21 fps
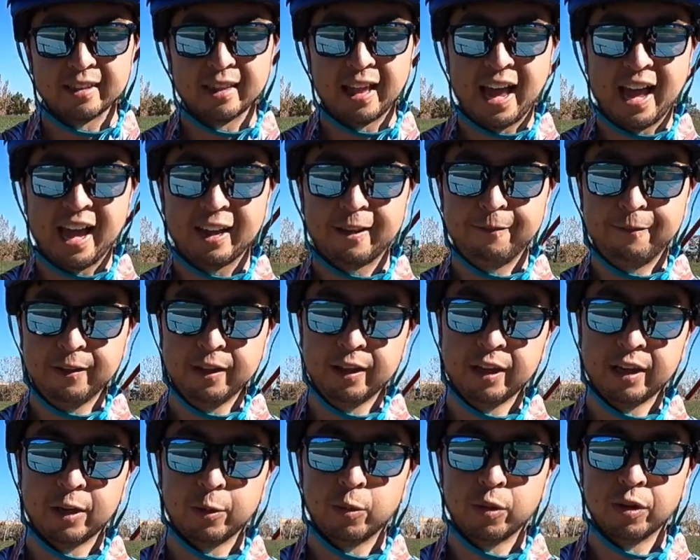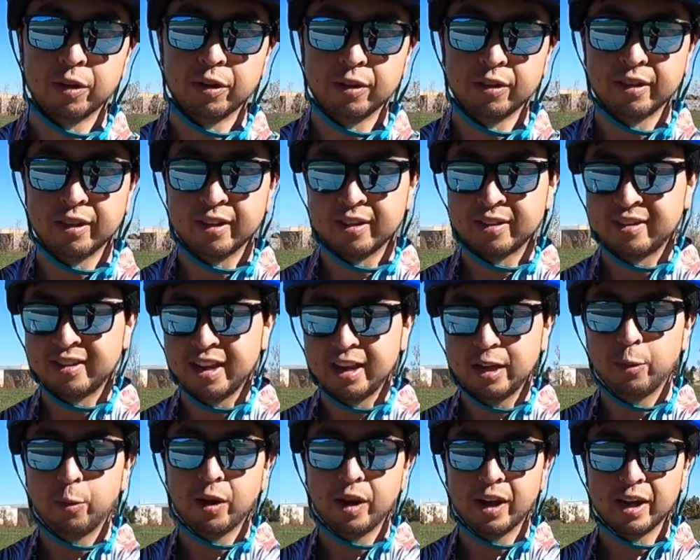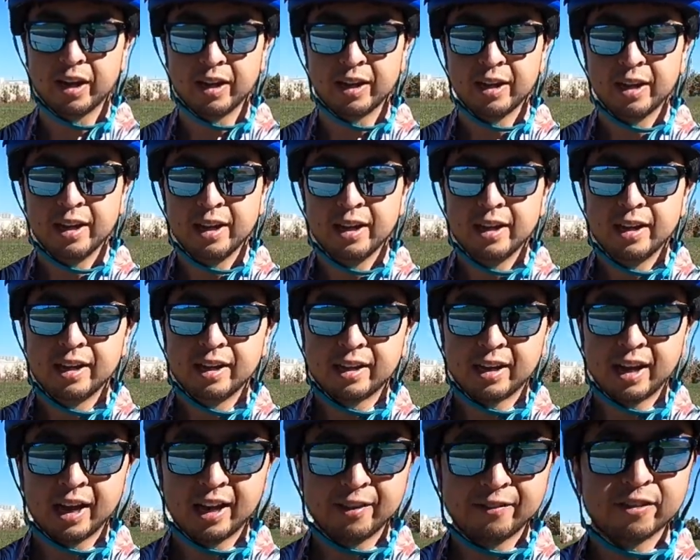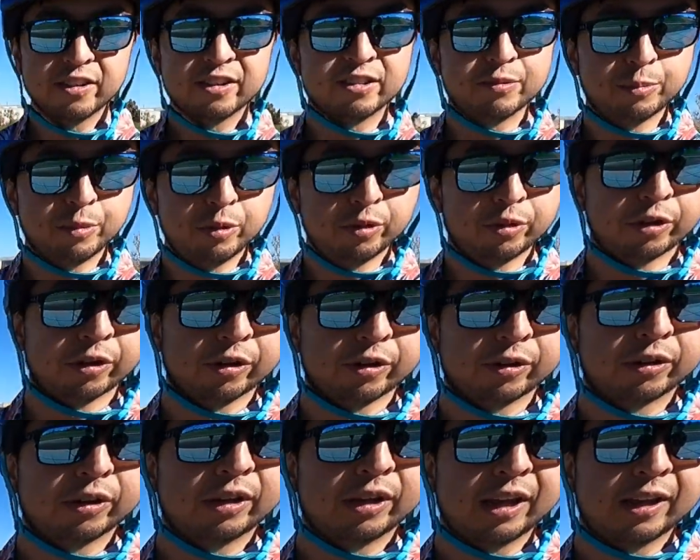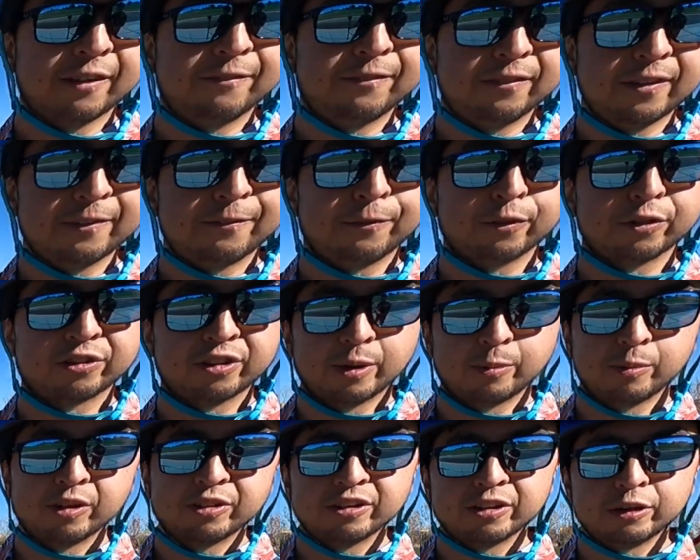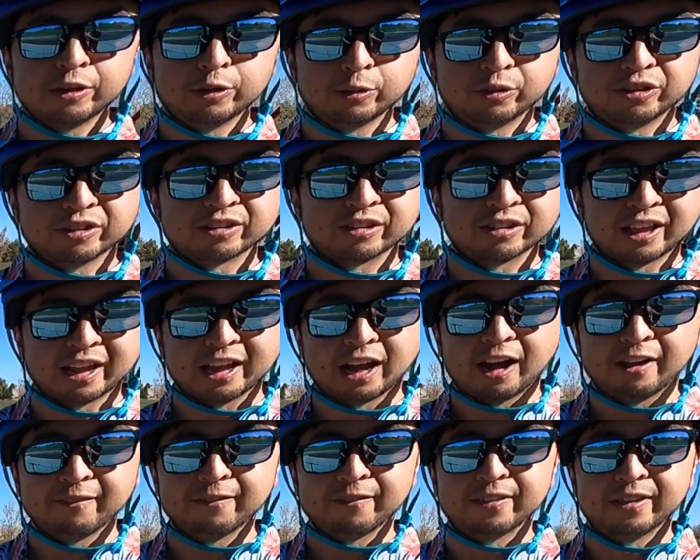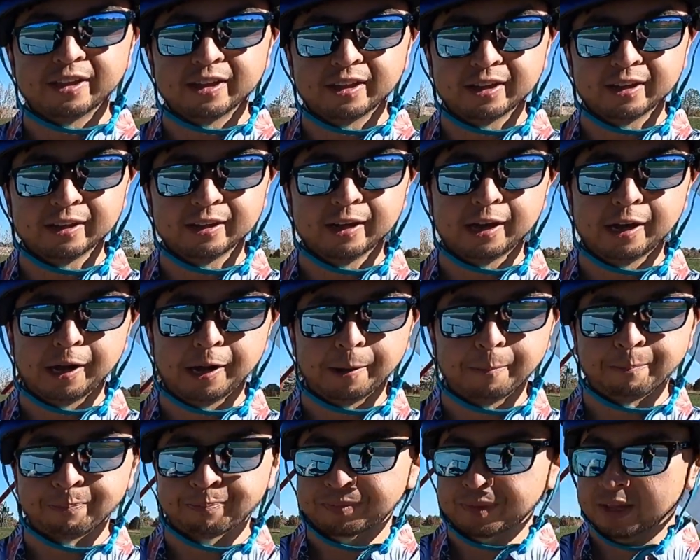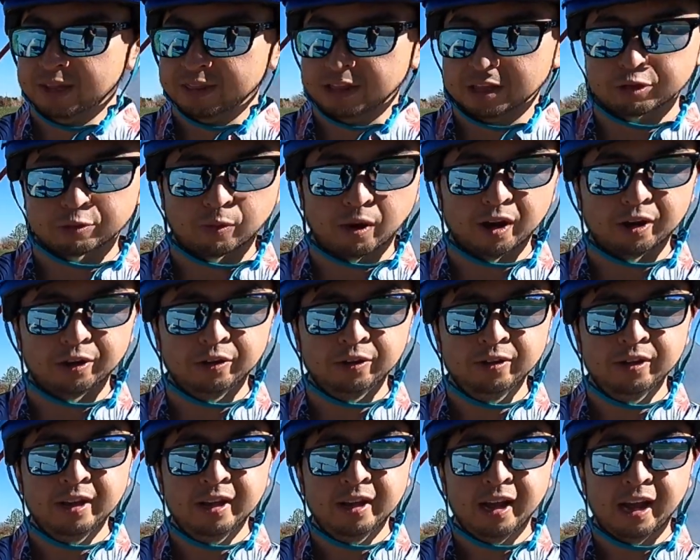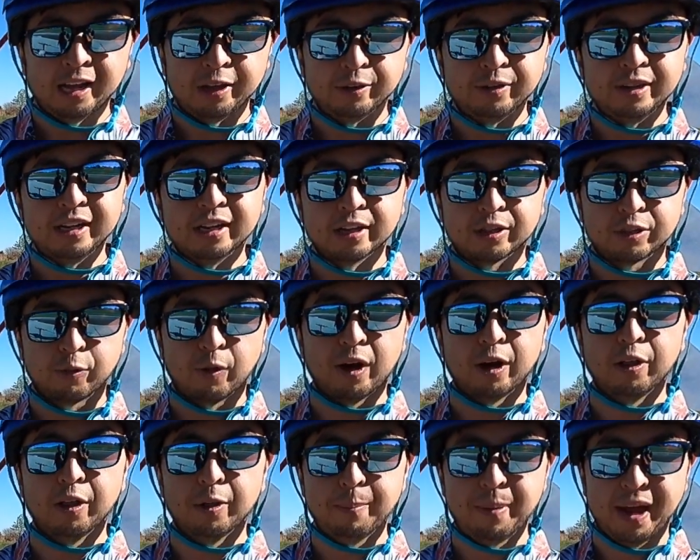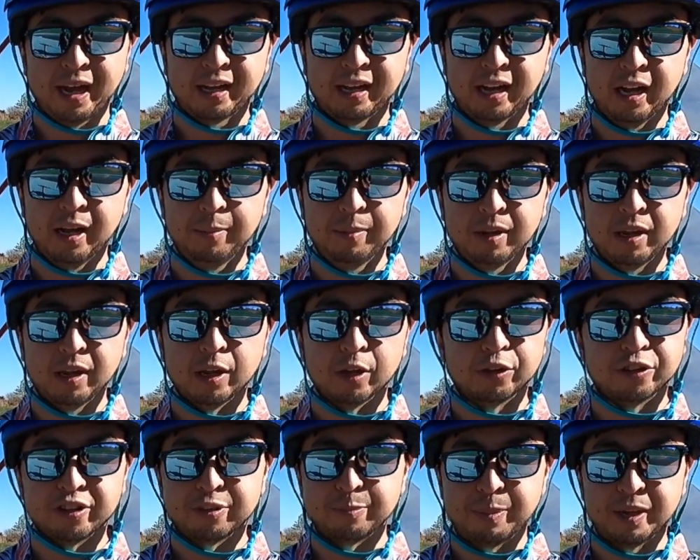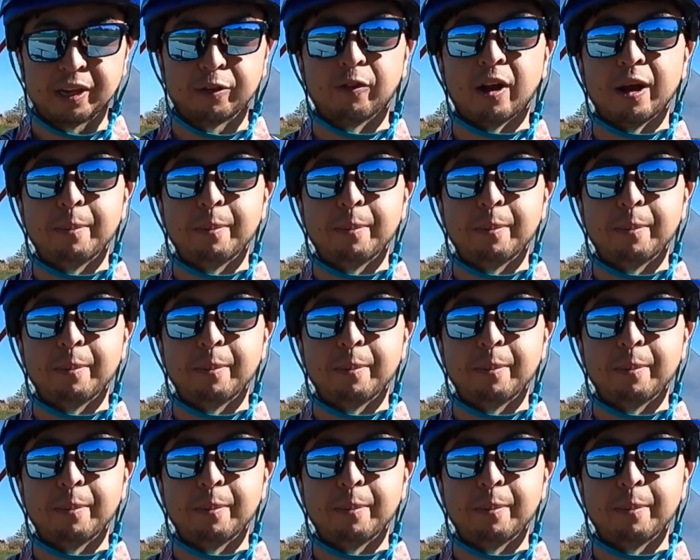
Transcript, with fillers: a lag feeling where the Segway kind of is smoother. If, if for some reason you just lay off of the, um, the throttle and you need to throttle it back up, it'll just pick